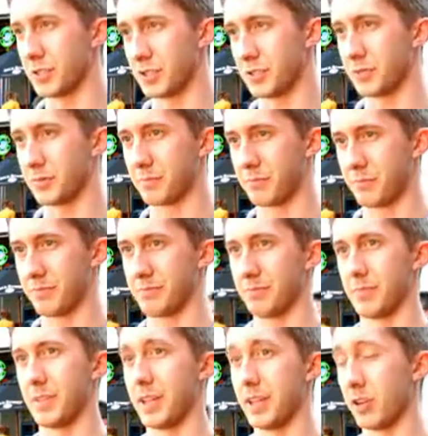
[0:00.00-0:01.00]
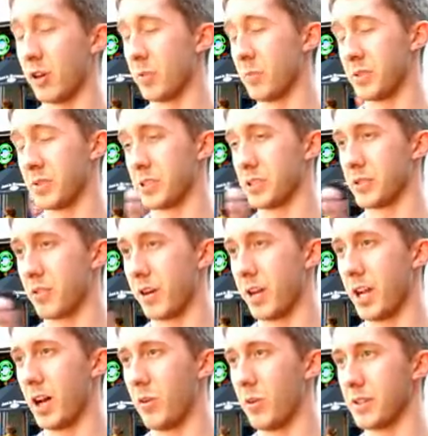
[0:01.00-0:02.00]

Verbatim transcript: just in your own position right now in